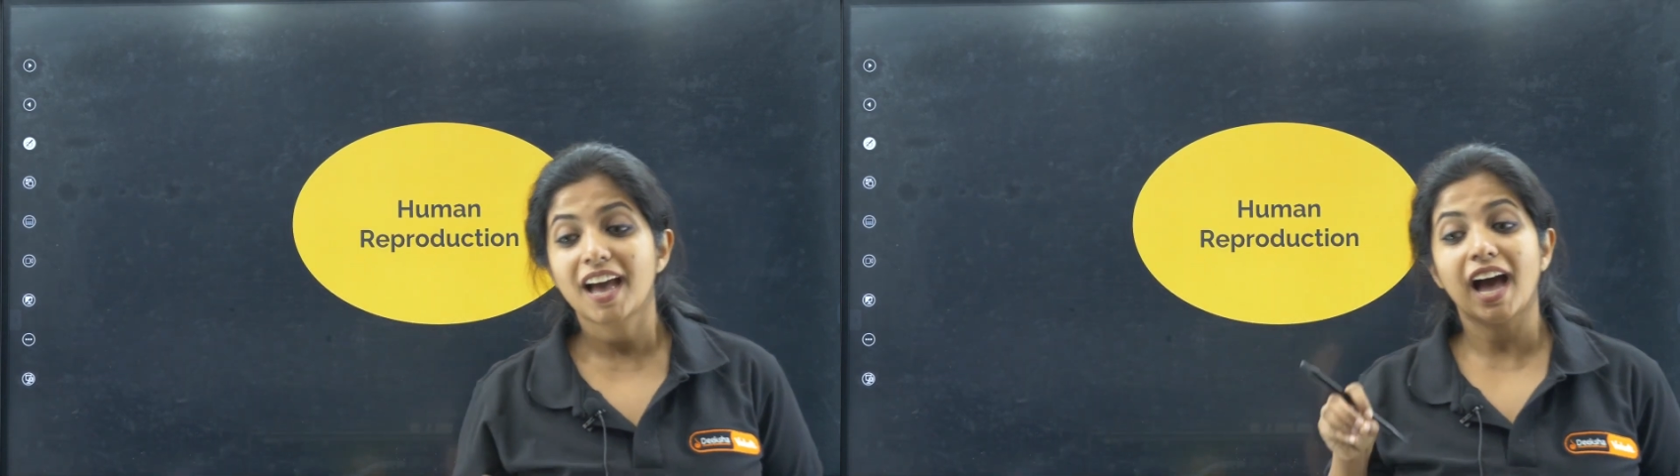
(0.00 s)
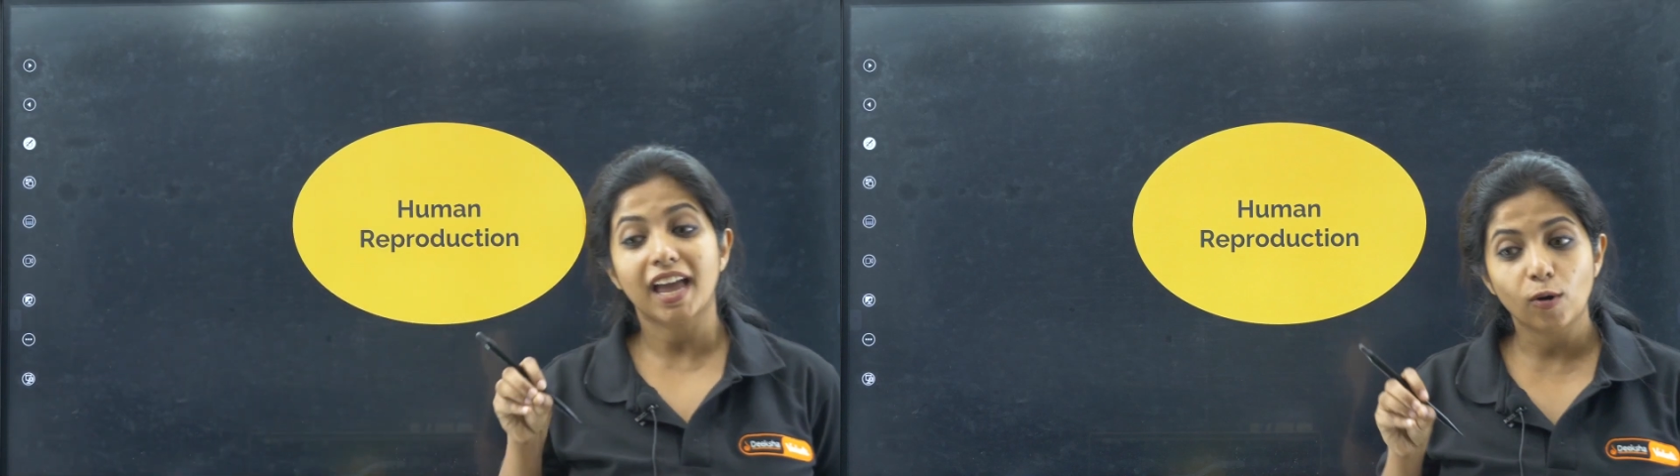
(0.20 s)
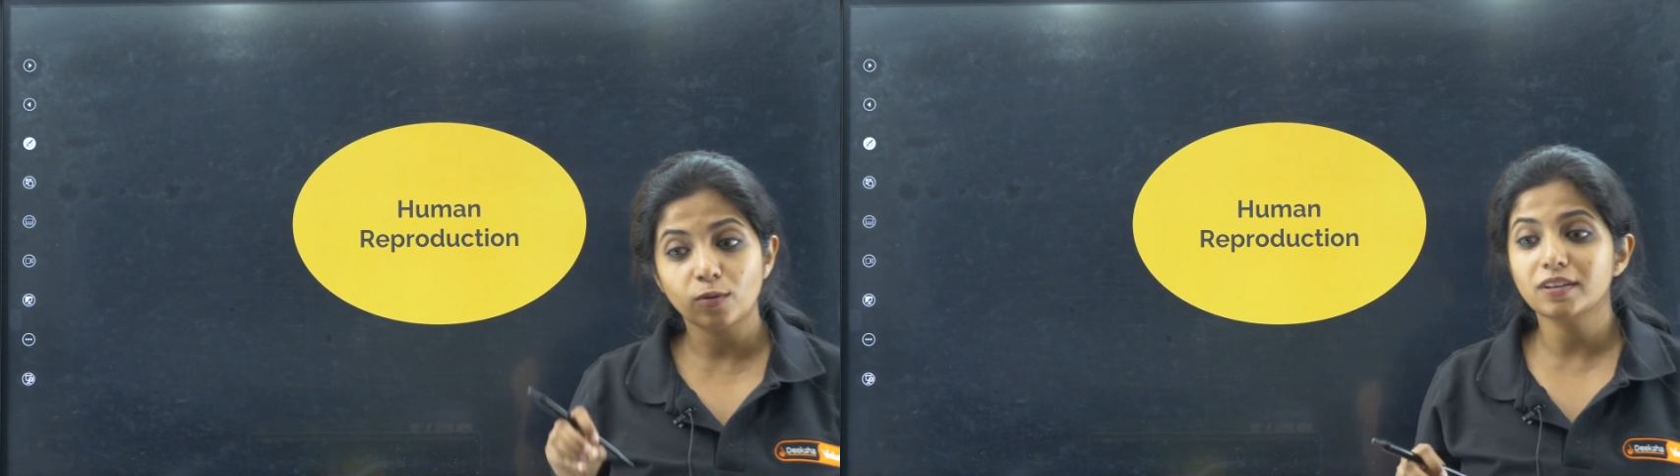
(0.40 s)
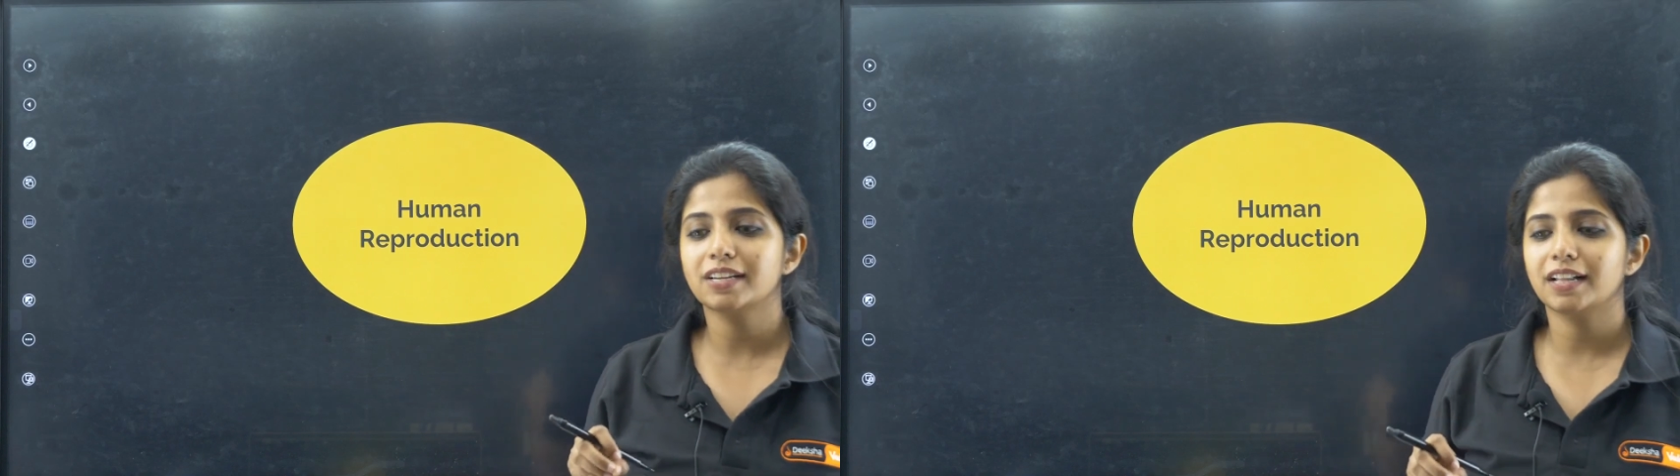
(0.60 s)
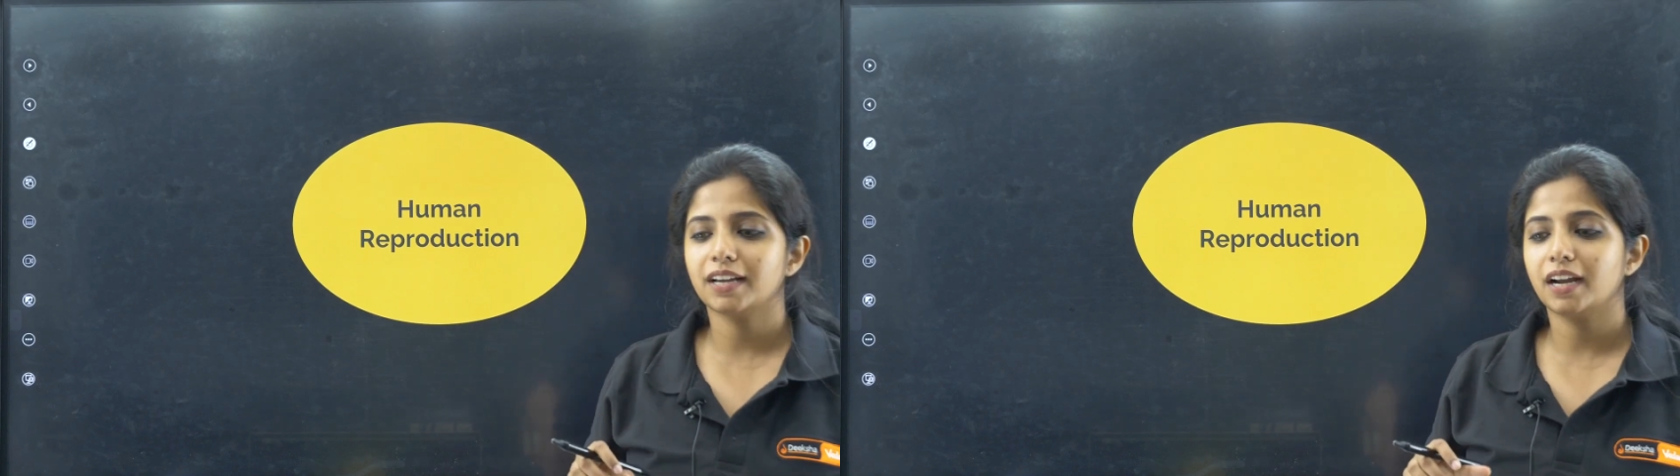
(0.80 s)
I always
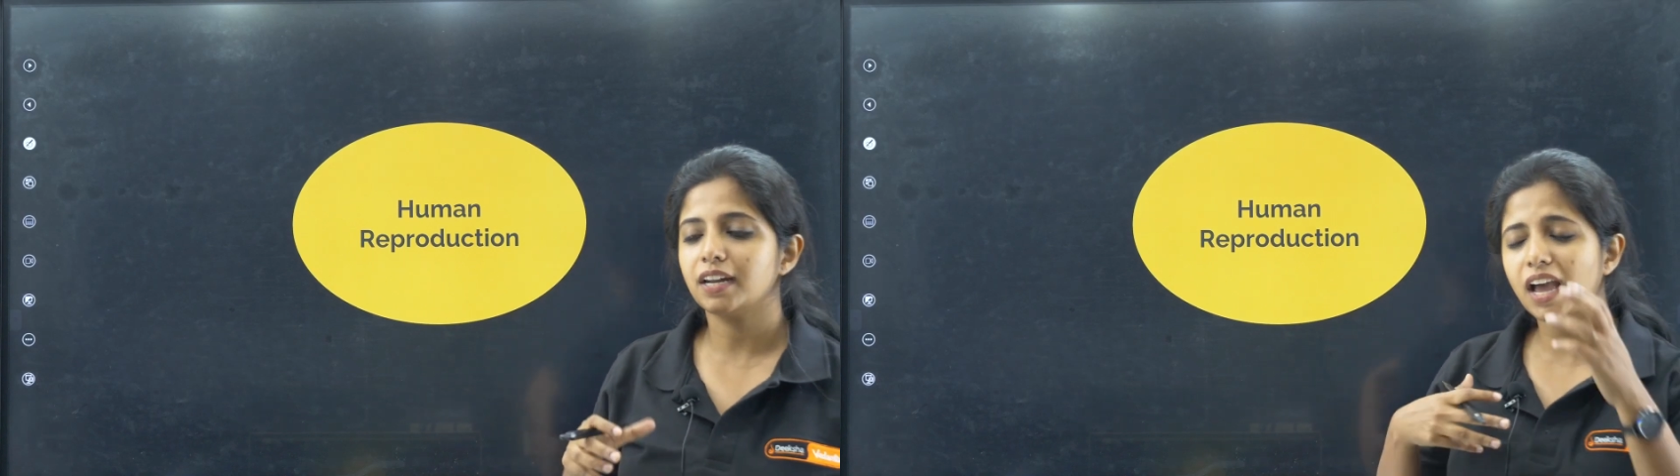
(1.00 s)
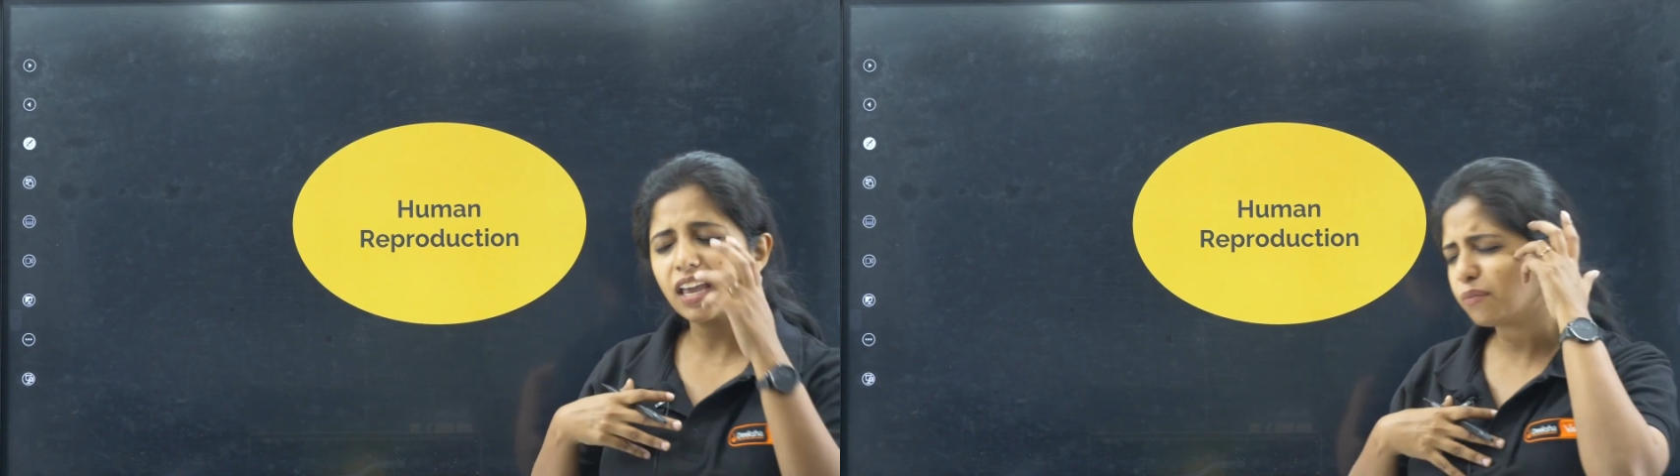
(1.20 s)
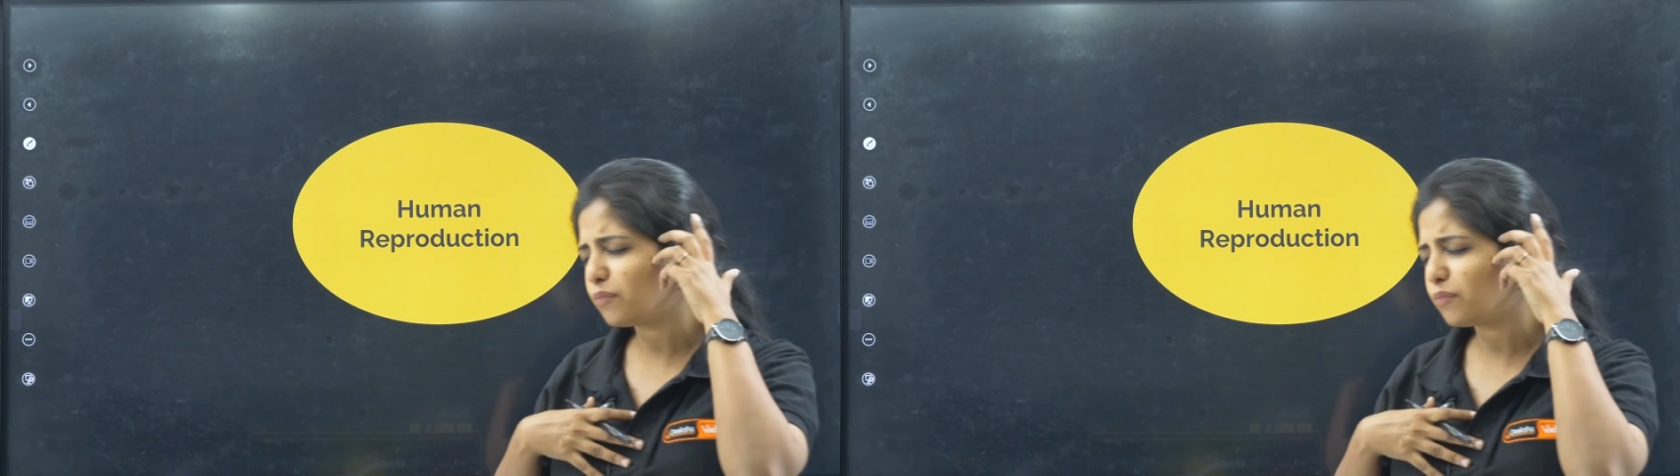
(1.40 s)
tell that I